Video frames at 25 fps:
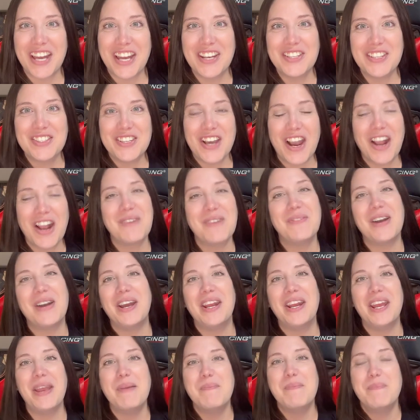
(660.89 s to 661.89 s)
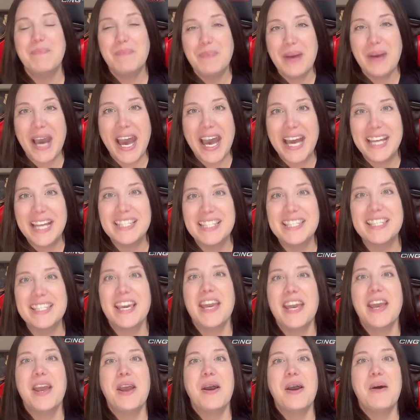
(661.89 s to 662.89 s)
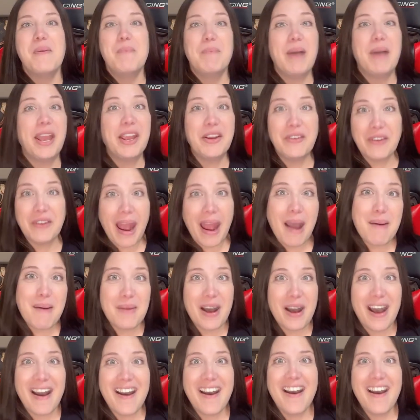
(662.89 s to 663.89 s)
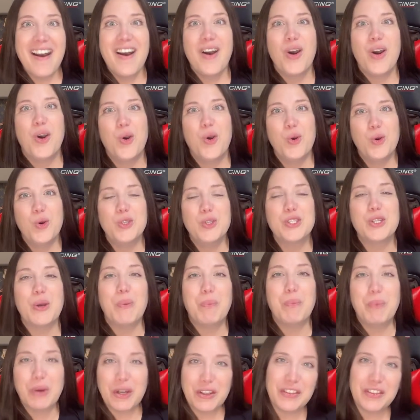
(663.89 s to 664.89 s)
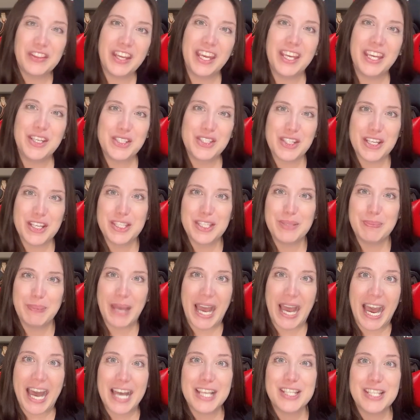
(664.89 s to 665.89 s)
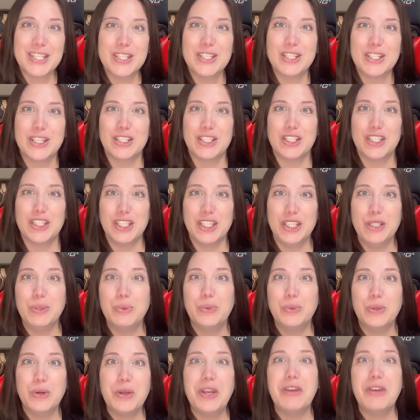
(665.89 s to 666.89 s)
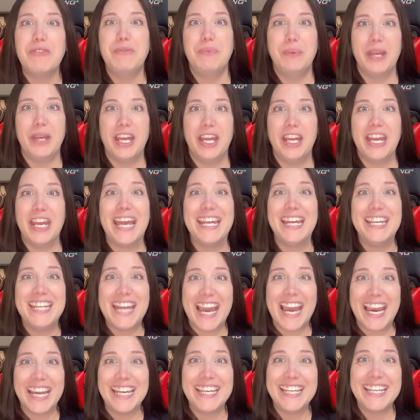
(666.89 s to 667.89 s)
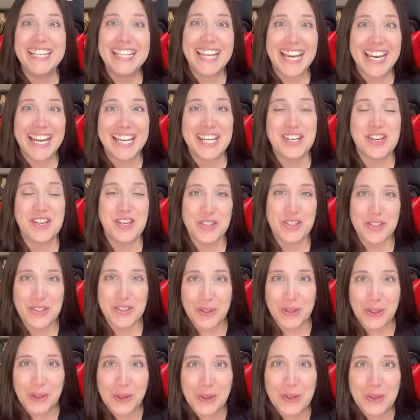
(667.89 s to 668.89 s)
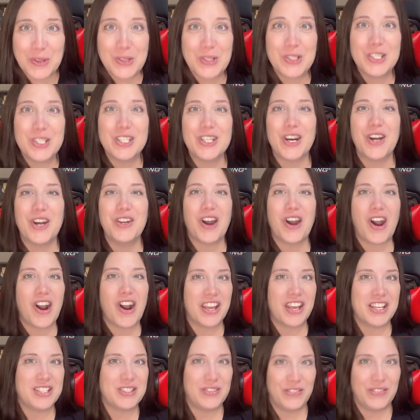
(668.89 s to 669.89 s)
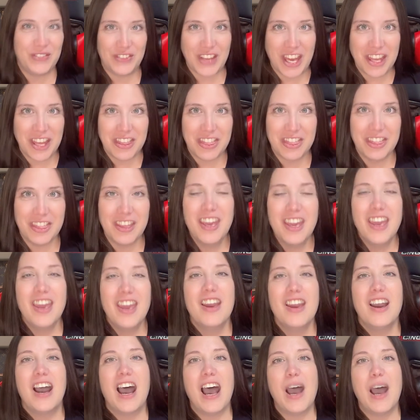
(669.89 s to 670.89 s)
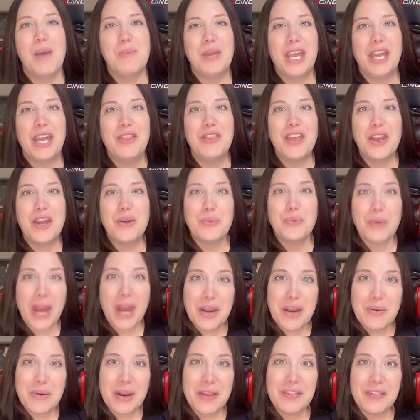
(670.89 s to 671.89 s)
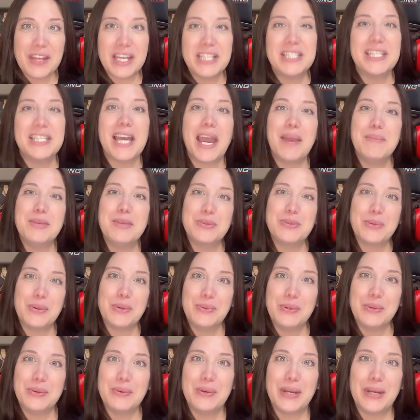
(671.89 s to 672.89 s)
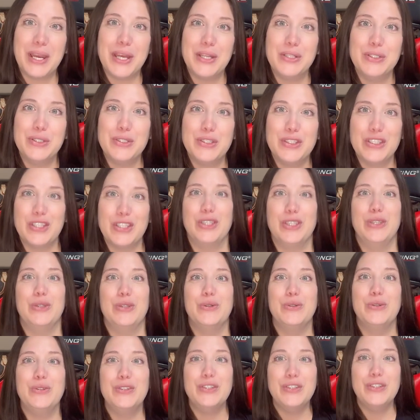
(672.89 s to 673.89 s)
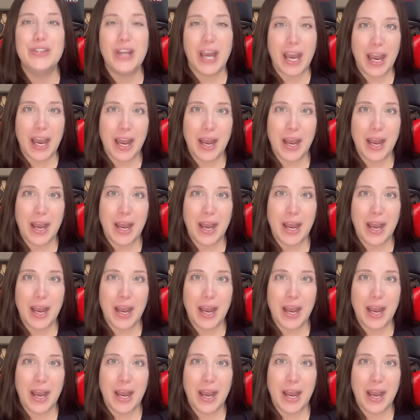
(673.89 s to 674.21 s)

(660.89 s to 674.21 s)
kind of talk about it. But my grandma, whose birthday just passed, she would have been 99 years old on August 5th. And then right around that time is when we went to